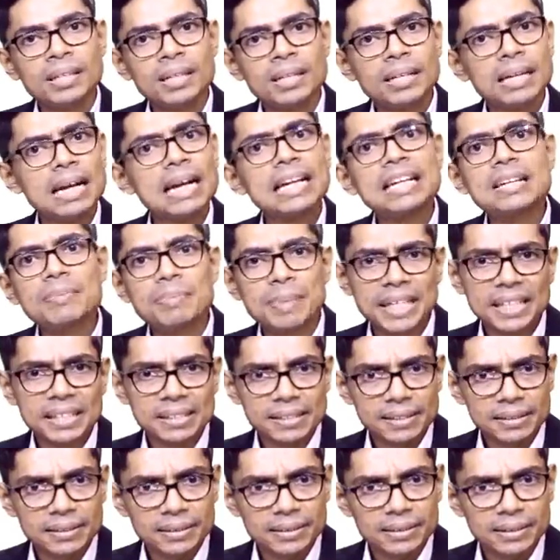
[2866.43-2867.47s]
nightmare,
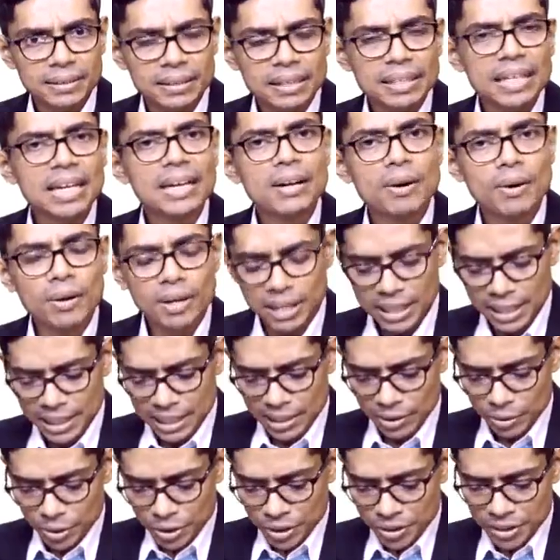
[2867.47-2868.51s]
they are occurring
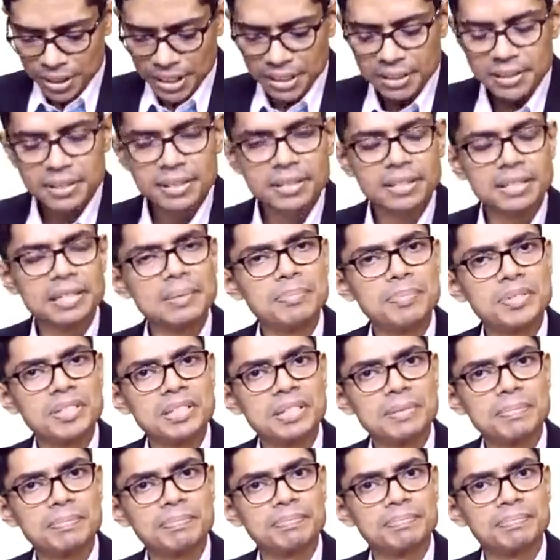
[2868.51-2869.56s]
in which stage? REM
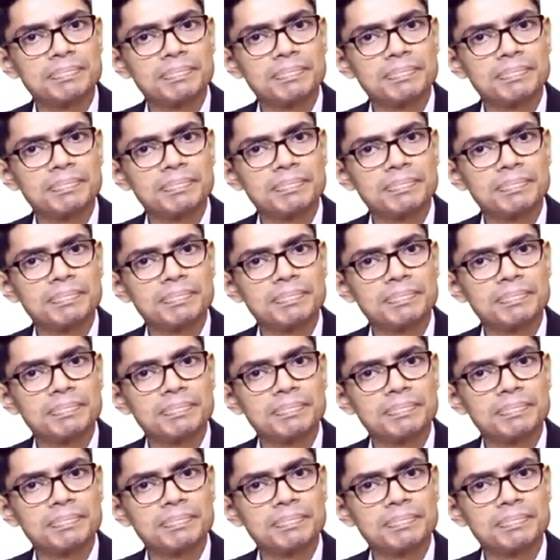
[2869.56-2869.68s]
sleep.